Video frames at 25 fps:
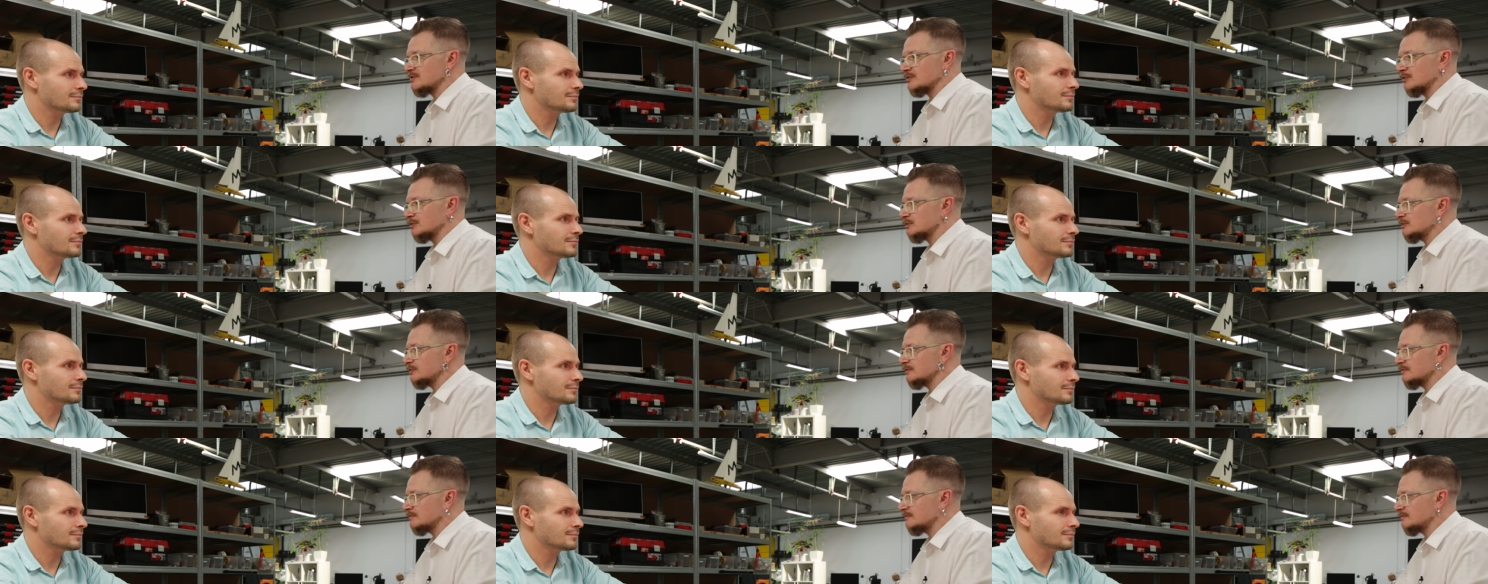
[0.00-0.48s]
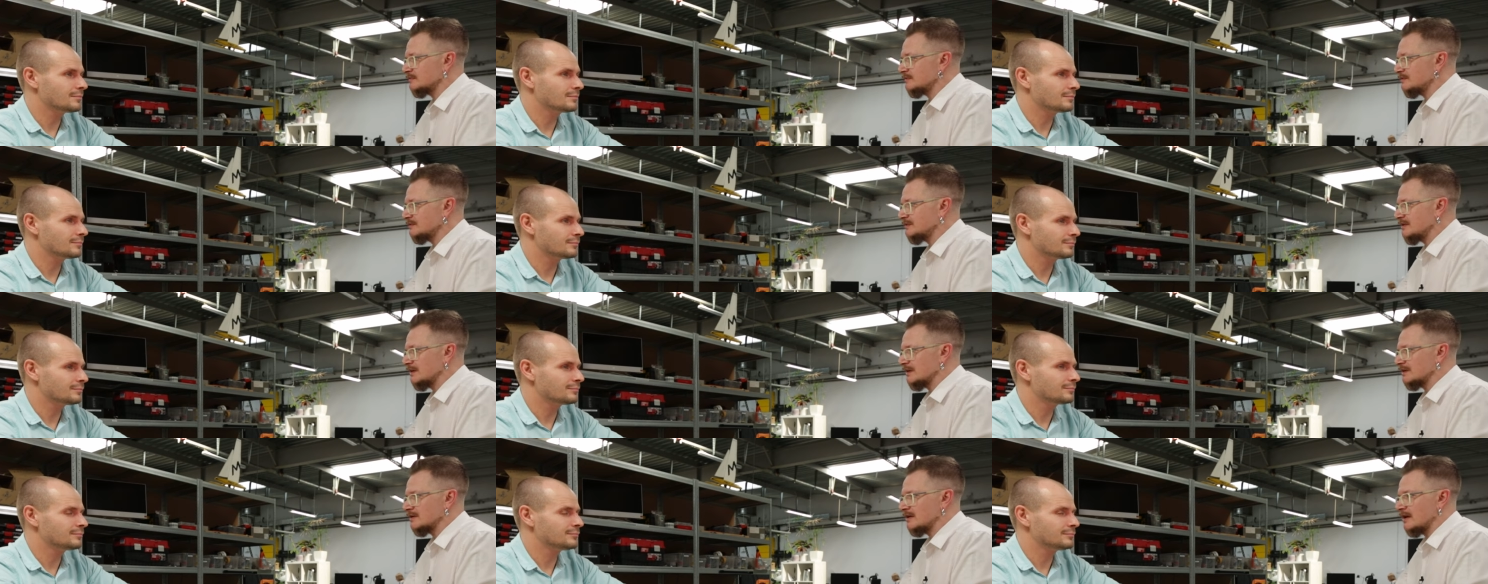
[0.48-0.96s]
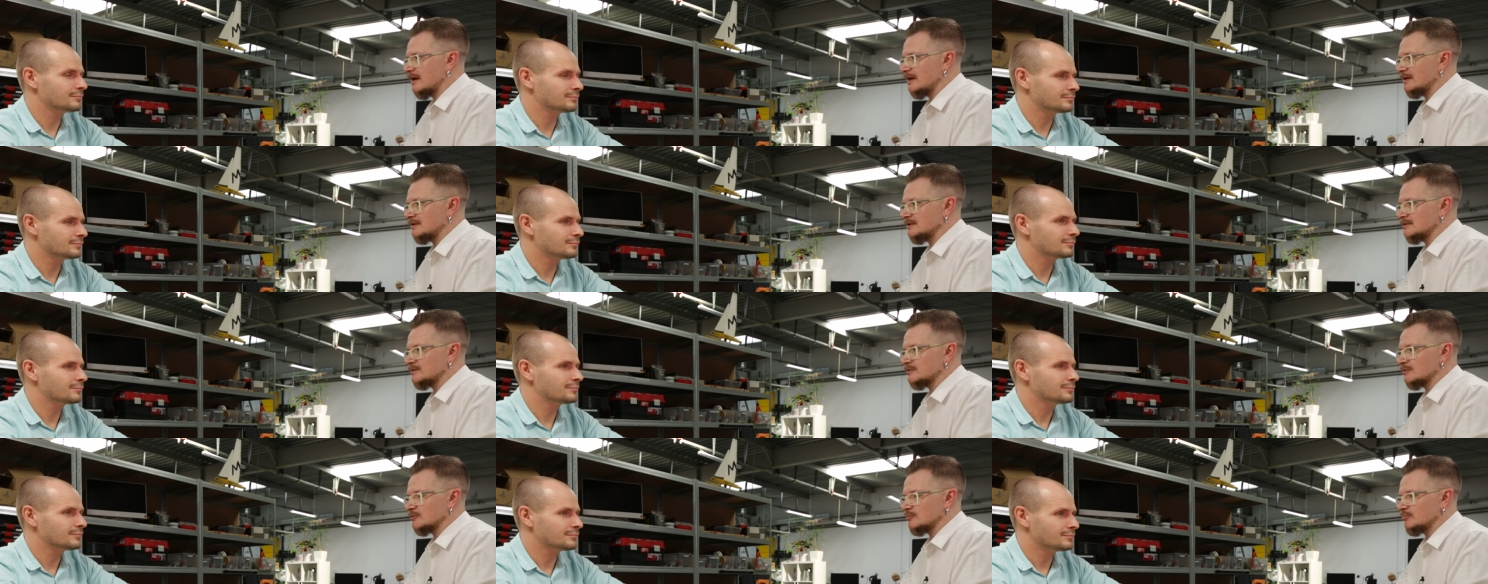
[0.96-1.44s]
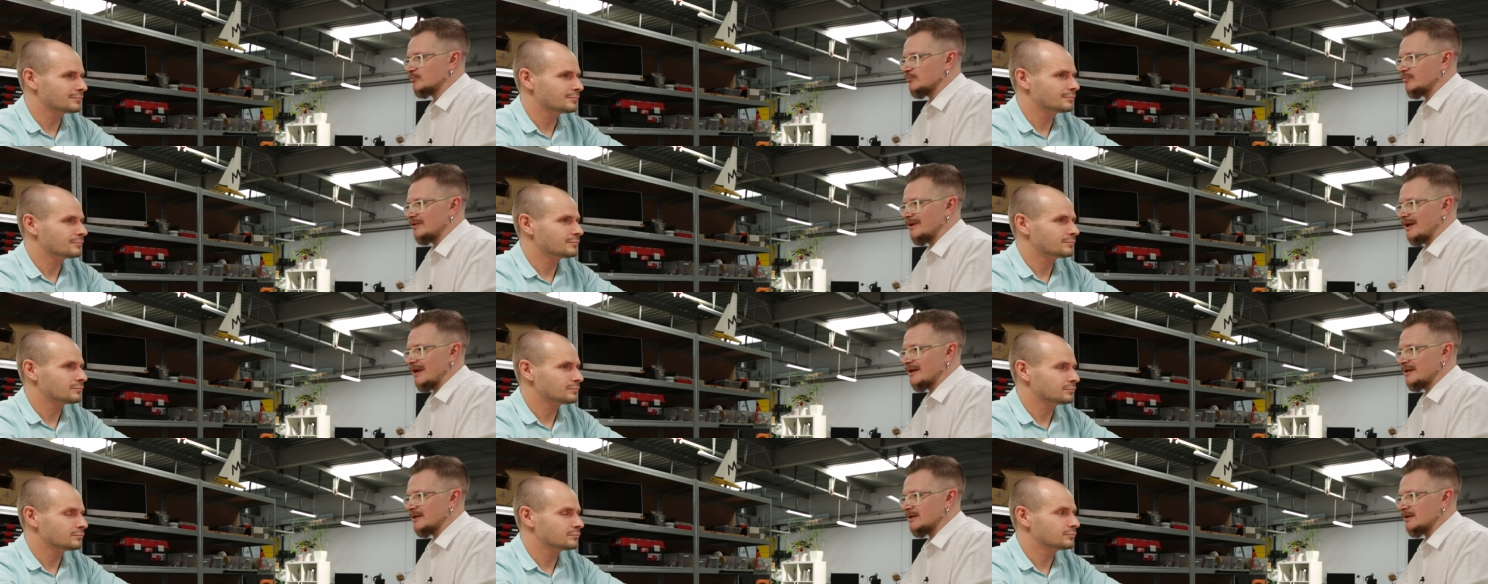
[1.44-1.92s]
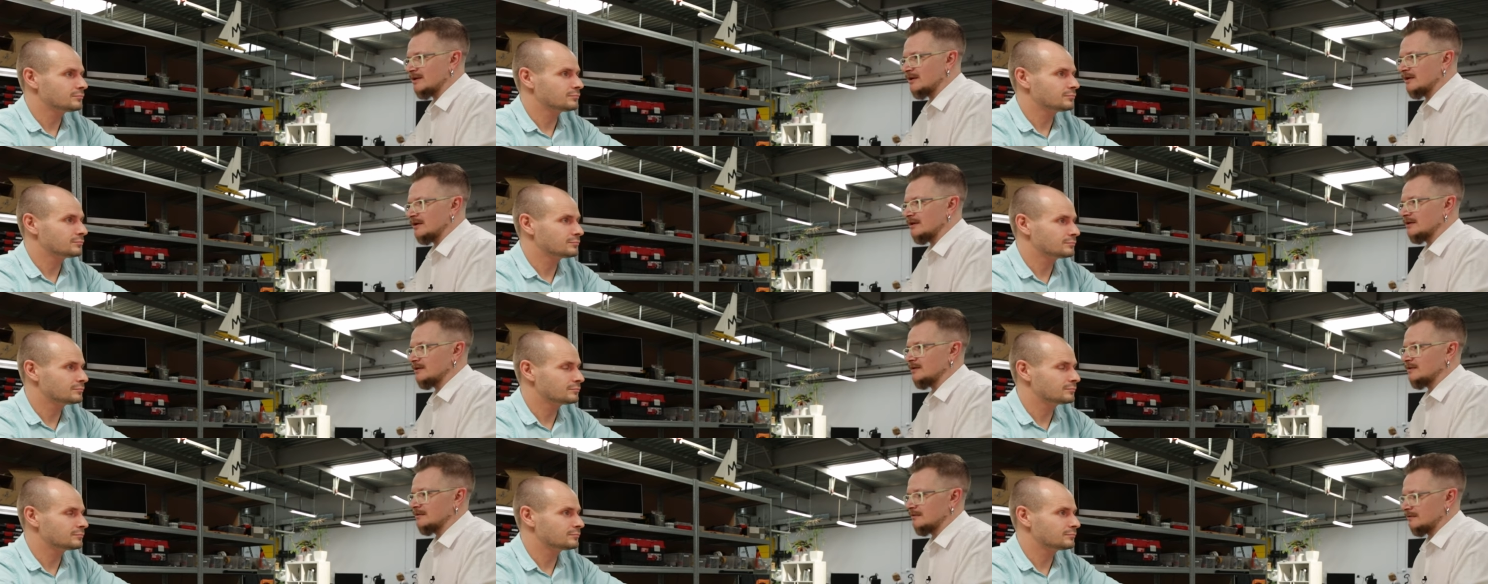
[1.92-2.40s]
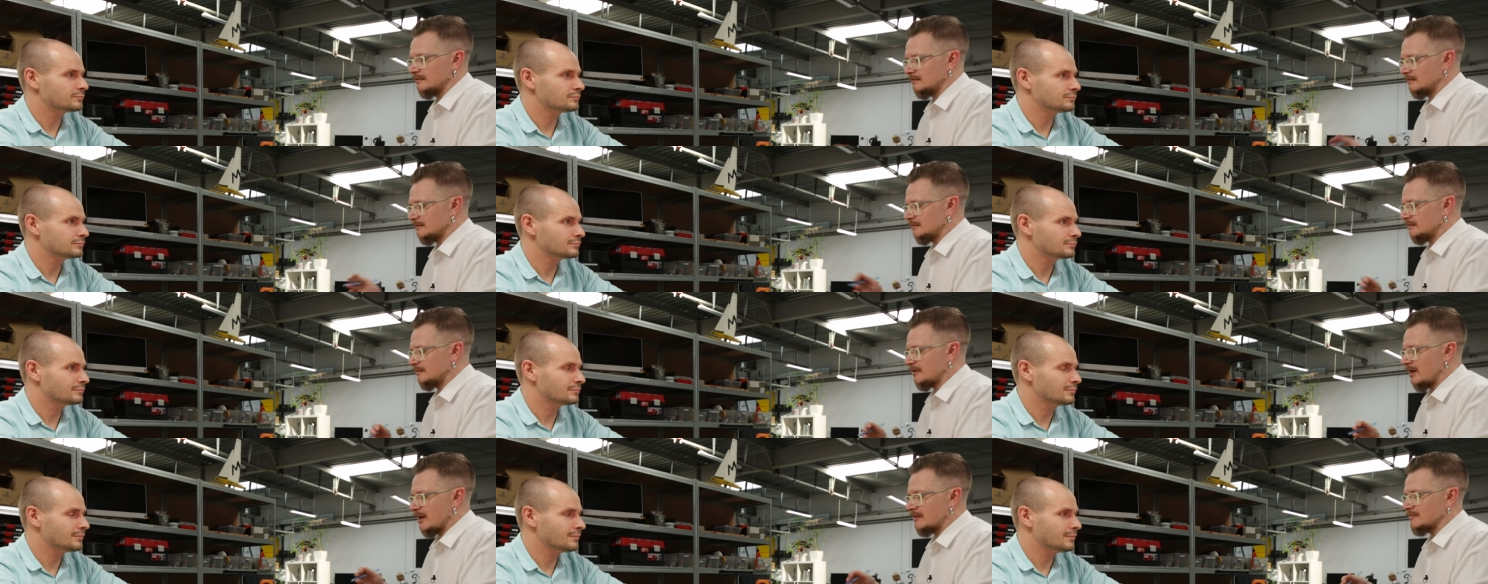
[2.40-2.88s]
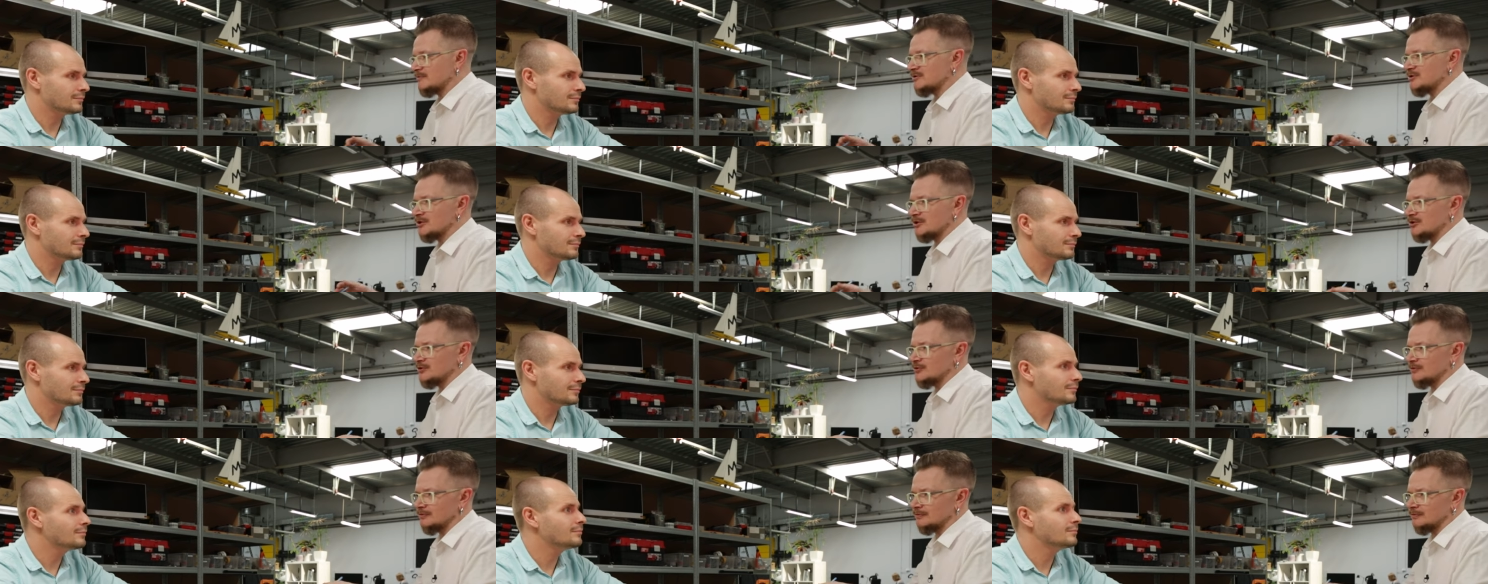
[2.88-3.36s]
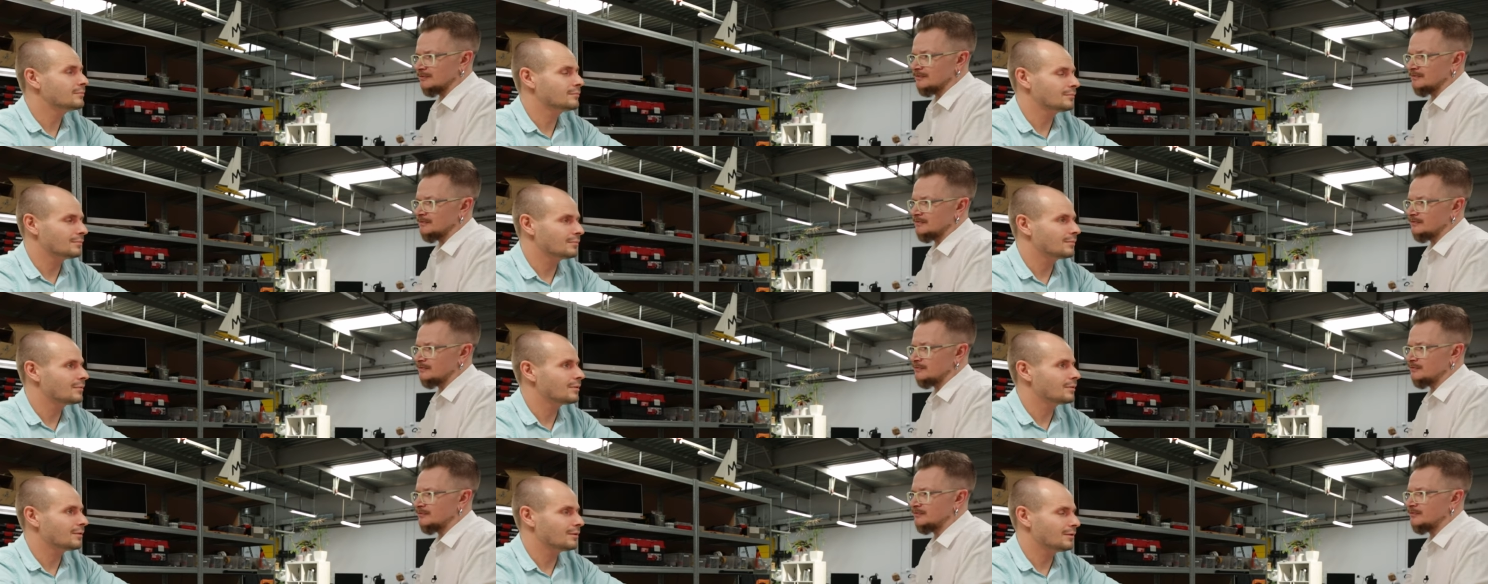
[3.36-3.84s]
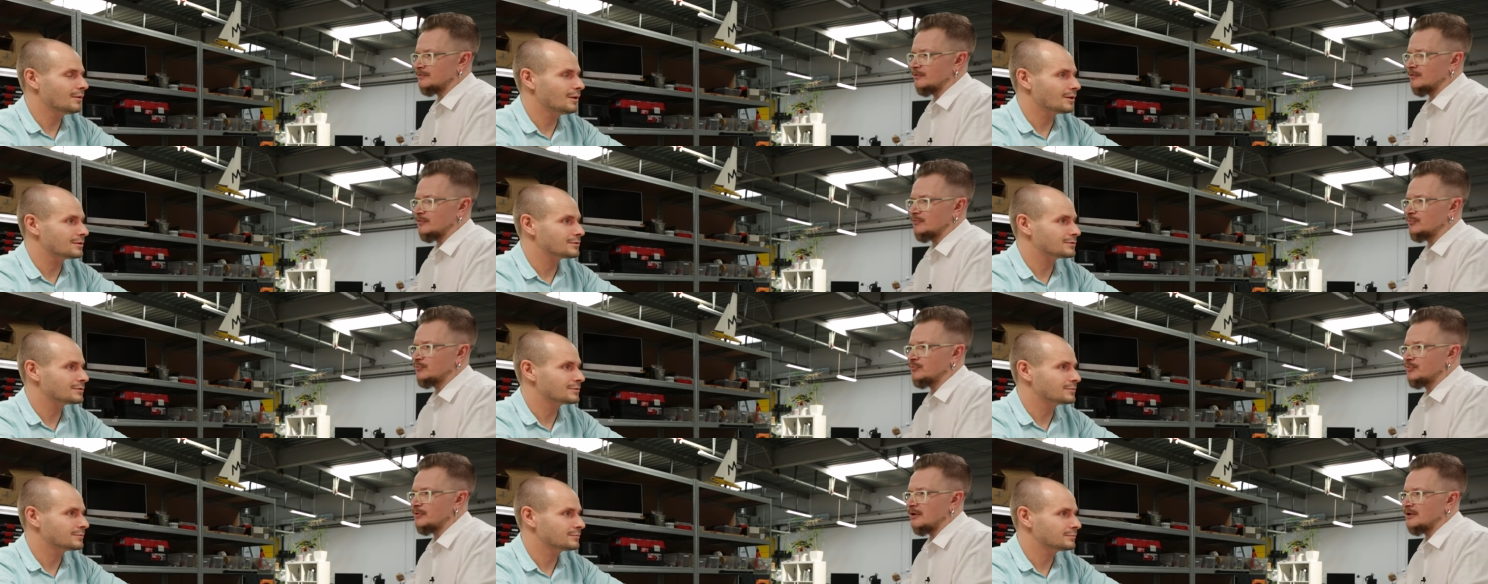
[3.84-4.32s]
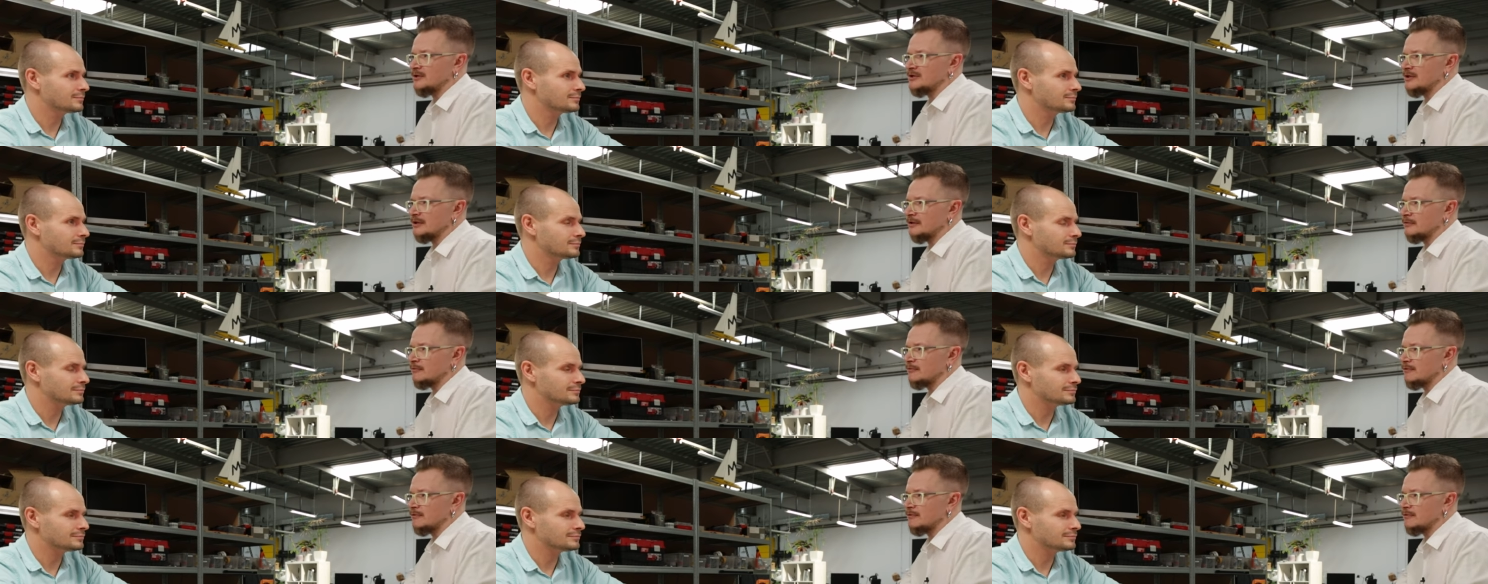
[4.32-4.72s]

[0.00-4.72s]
Speaker 1: sort of deadlines or planning a time schedule for yes. project